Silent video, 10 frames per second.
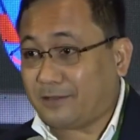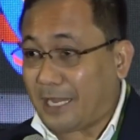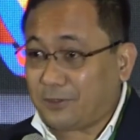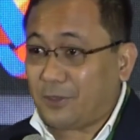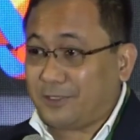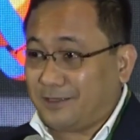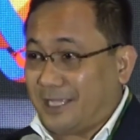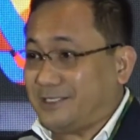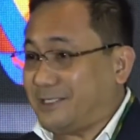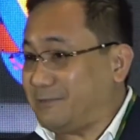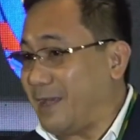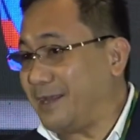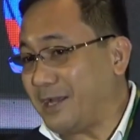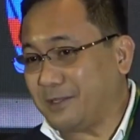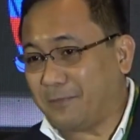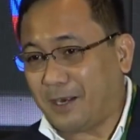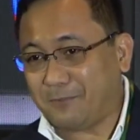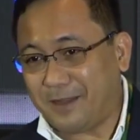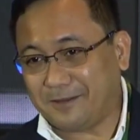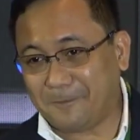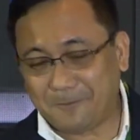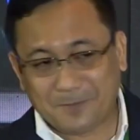And take note that the ICT is a very young department.